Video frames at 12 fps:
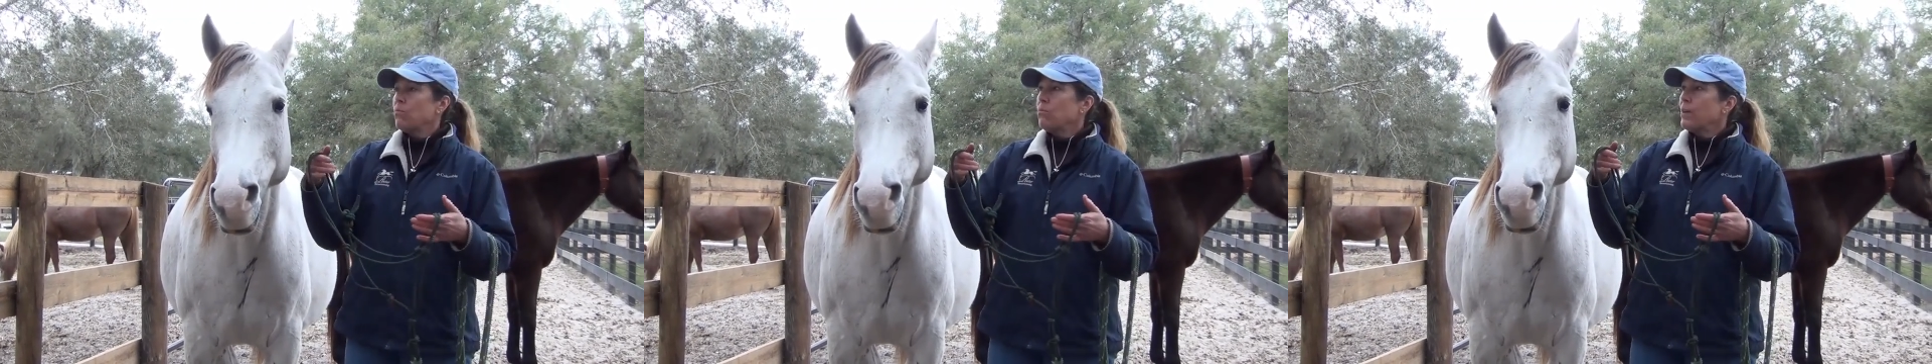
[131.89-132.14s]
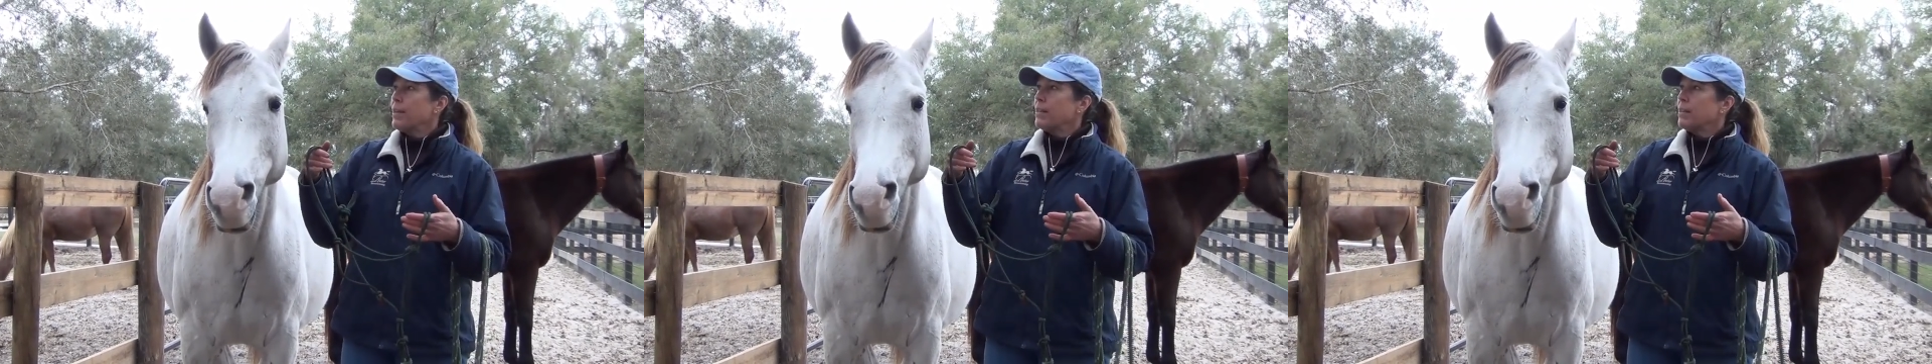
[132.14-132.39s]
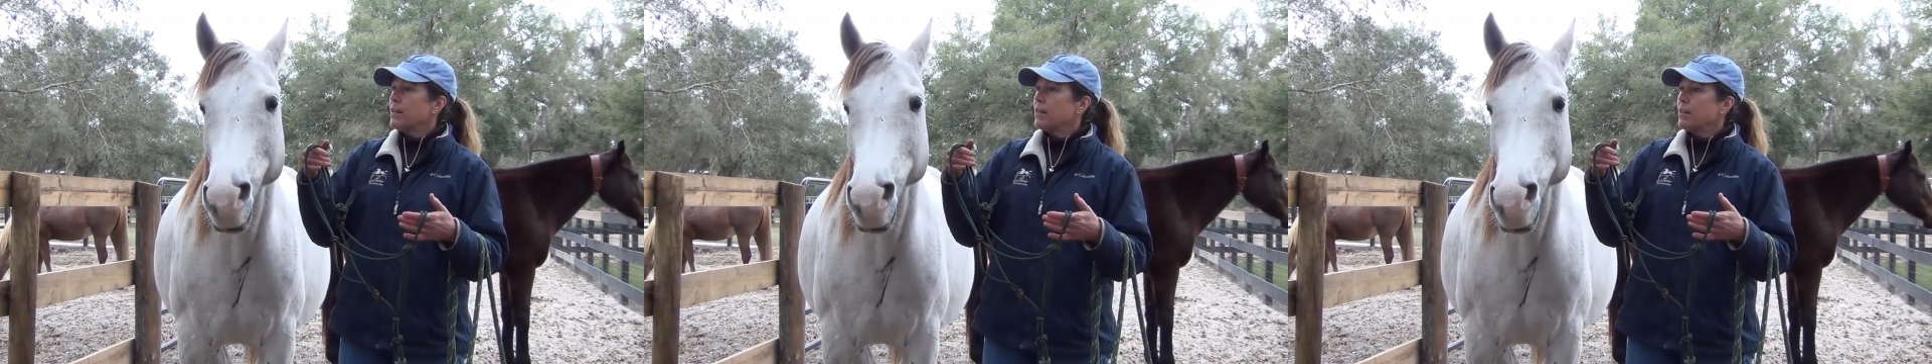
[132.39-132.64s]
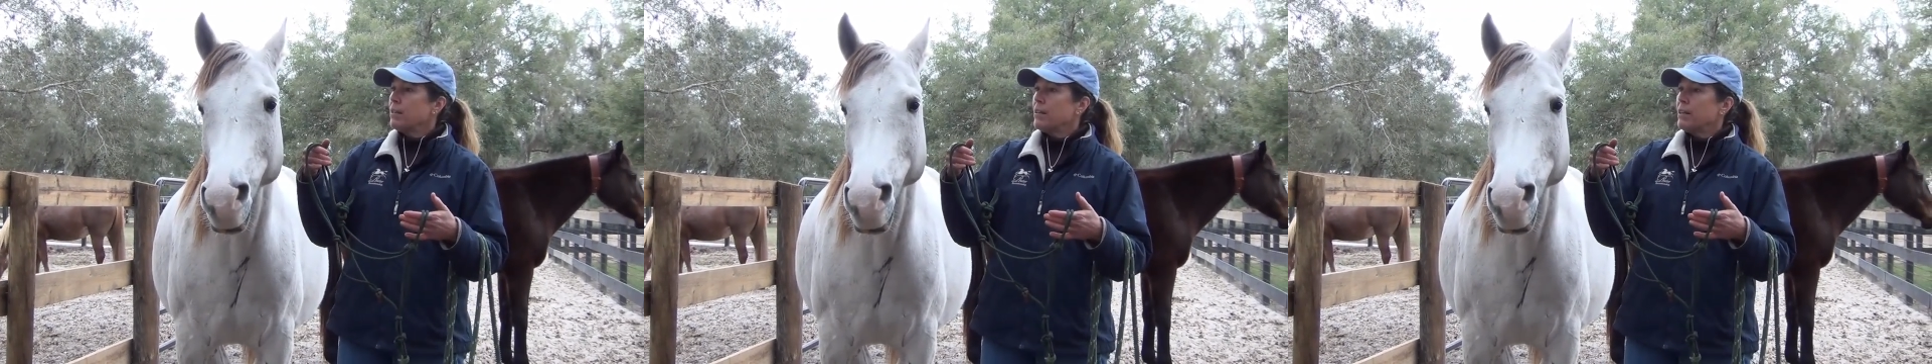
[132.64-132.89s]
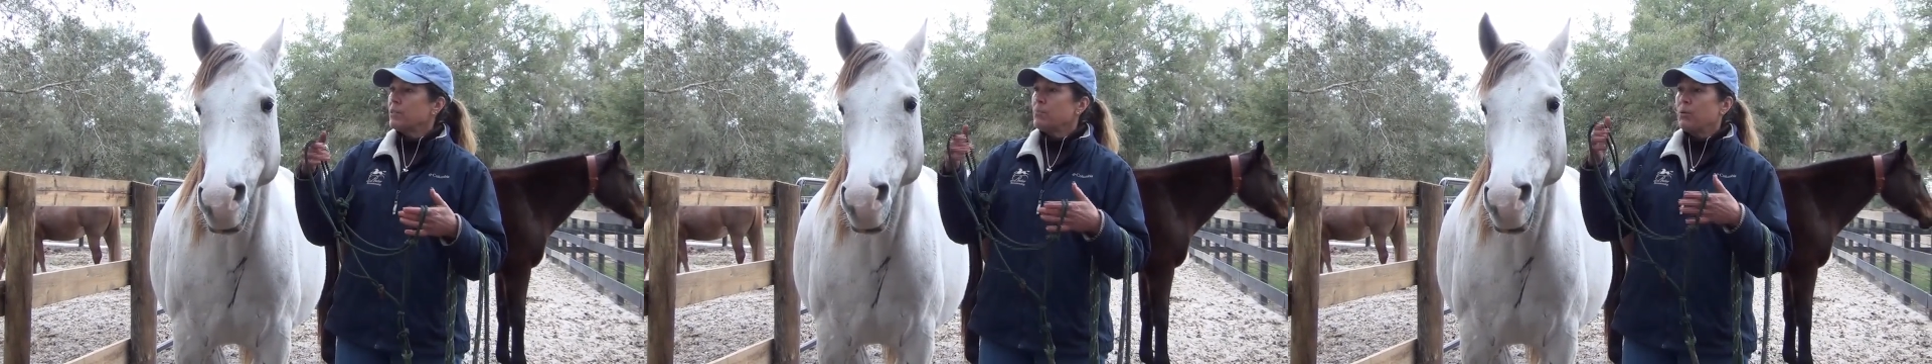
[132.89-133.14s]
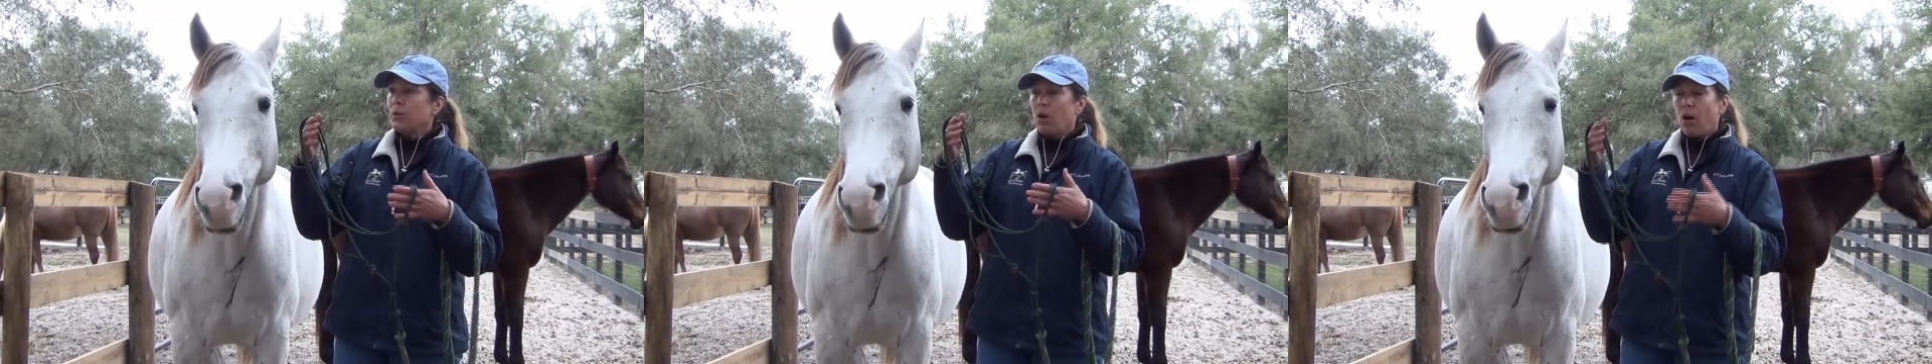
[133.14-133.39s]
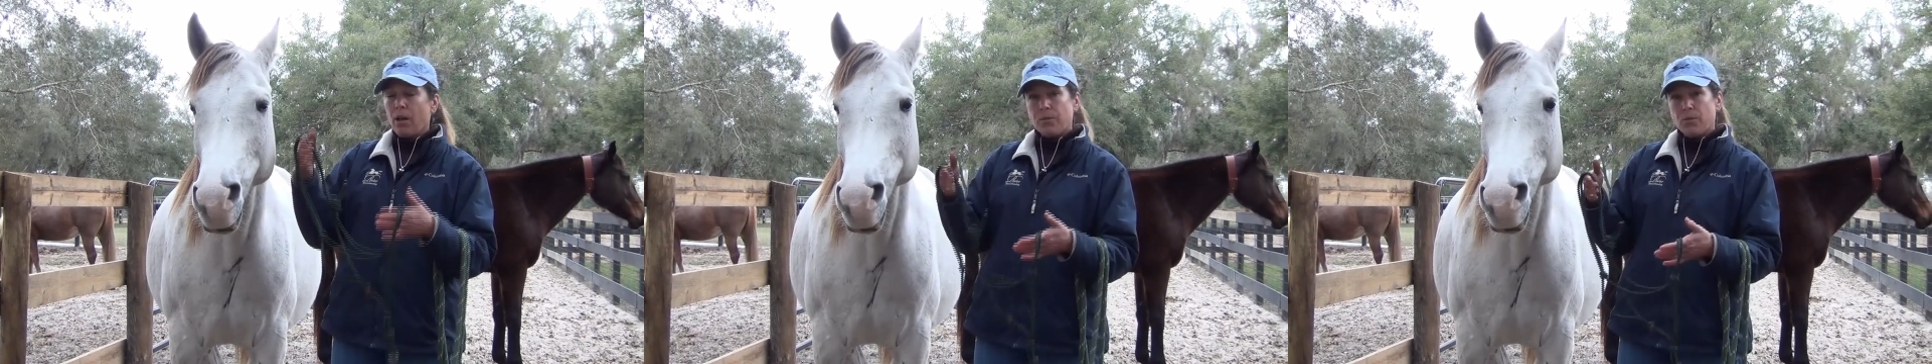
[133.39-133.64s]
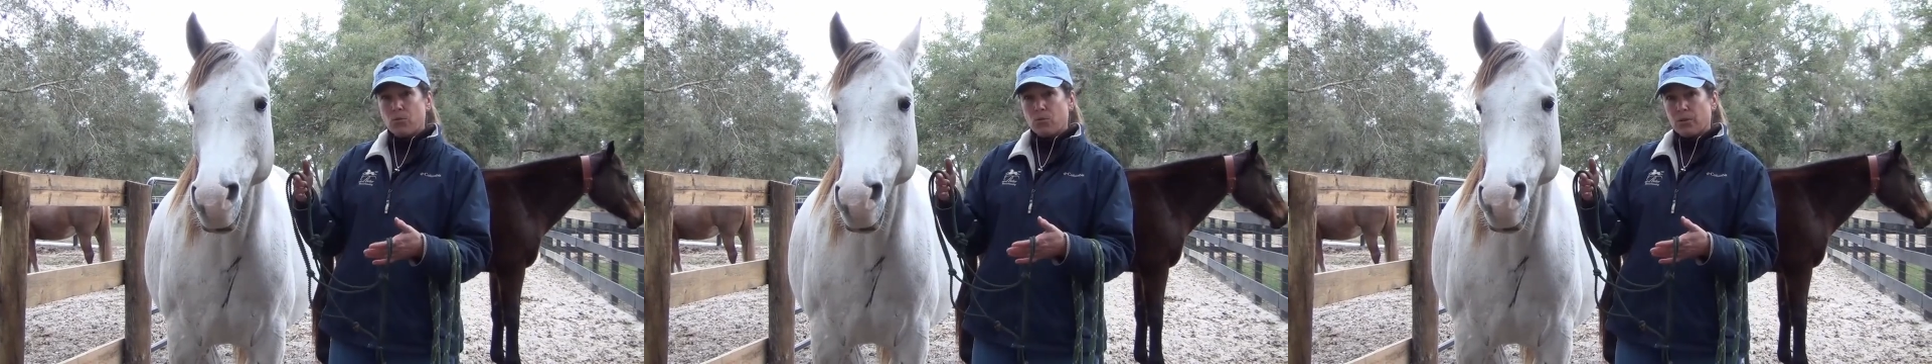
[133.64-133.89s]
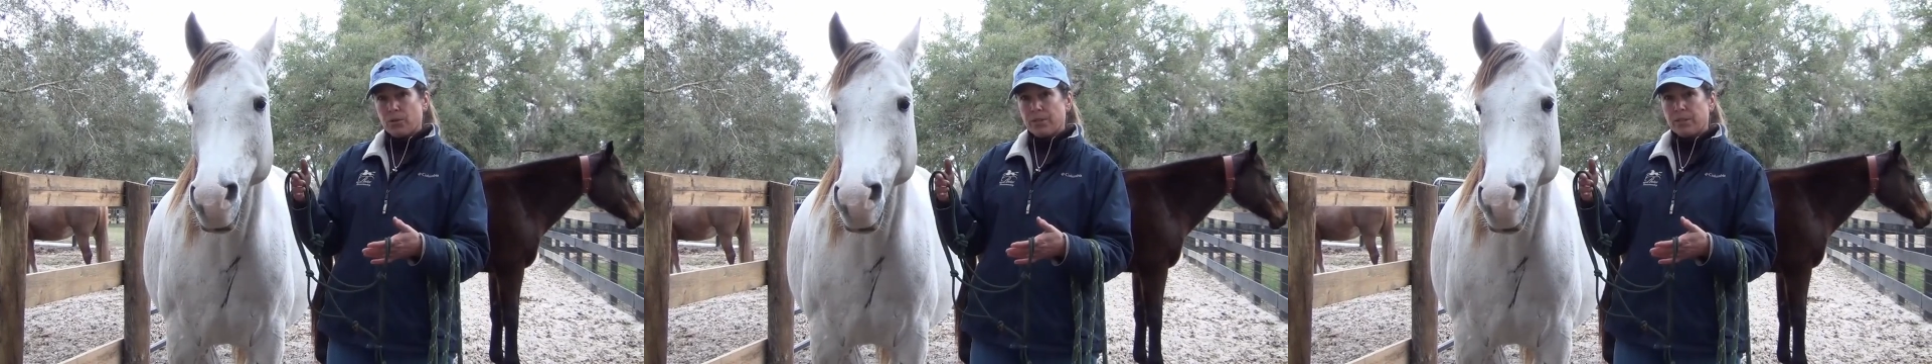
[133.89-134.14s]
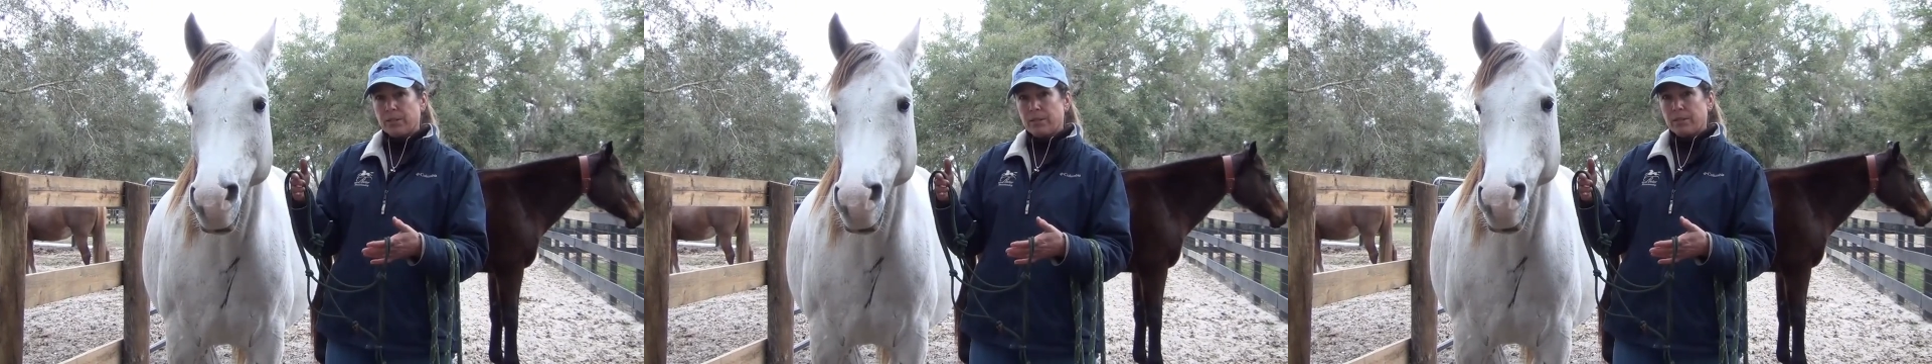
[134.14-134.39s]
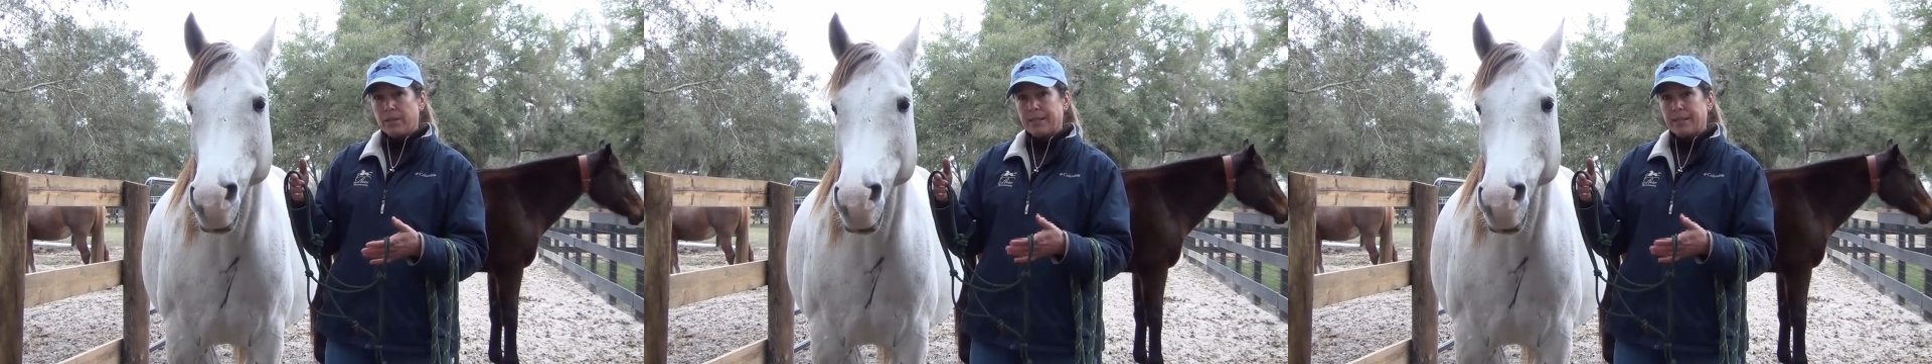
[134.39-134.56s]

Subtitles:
when it's put on the horse,